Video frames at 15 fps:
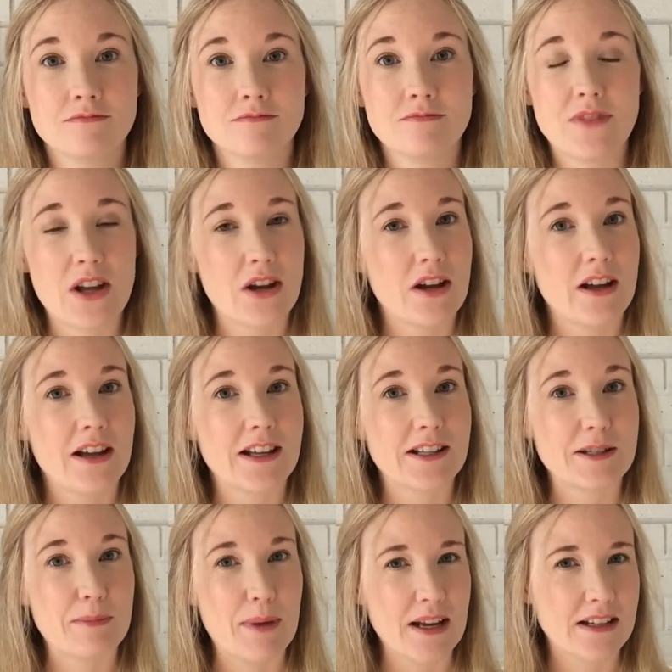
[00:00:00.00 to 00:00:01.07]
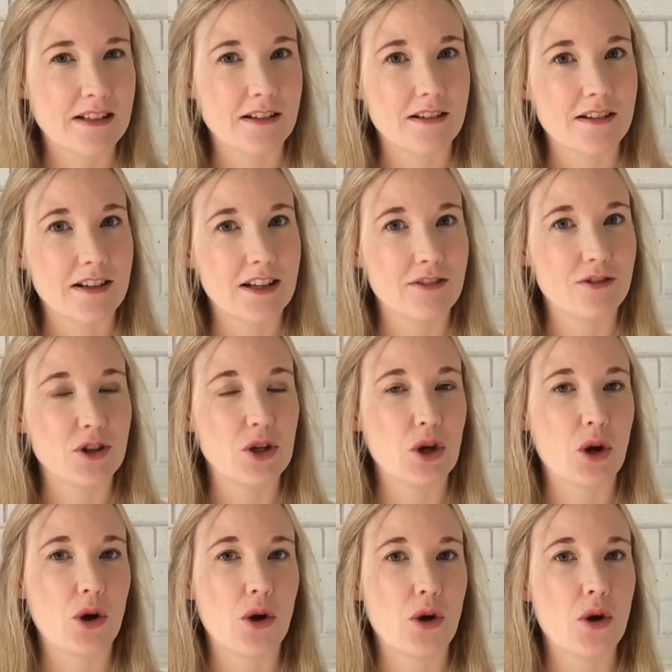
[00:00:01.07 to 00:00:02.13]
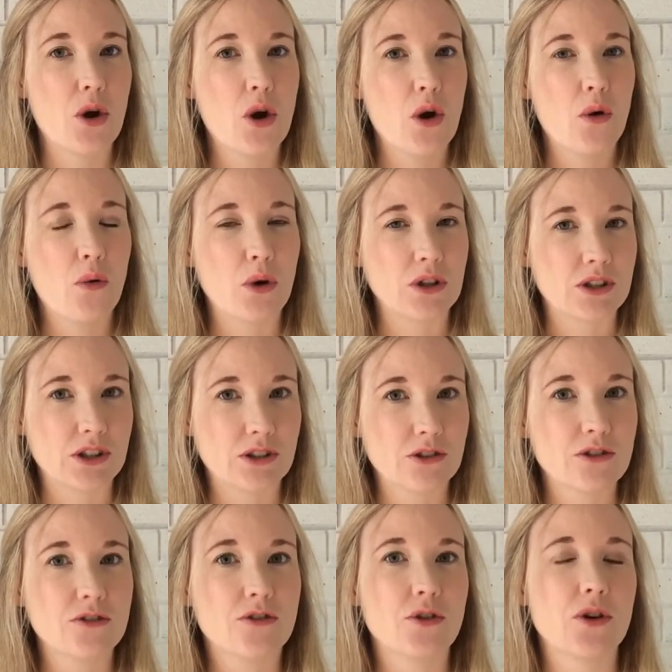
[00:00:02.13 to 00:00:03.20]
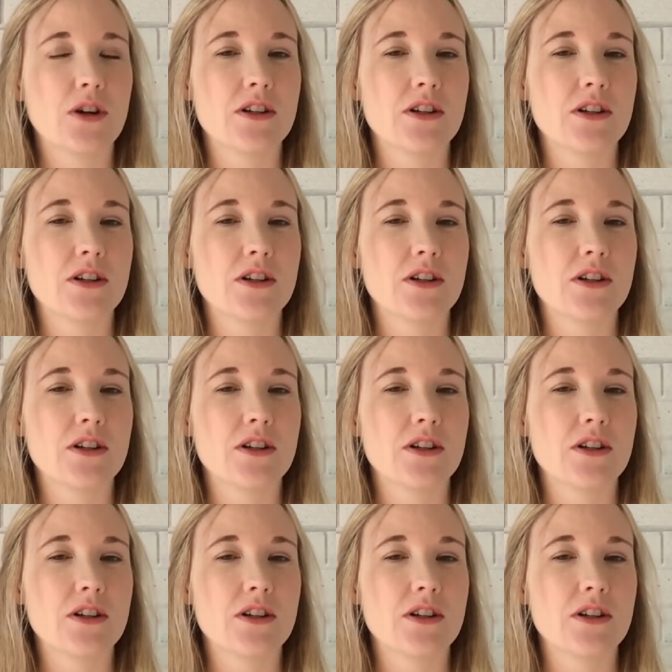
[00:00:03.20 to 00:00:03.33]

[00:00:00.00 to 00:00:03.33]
They're expected if you know what to look for.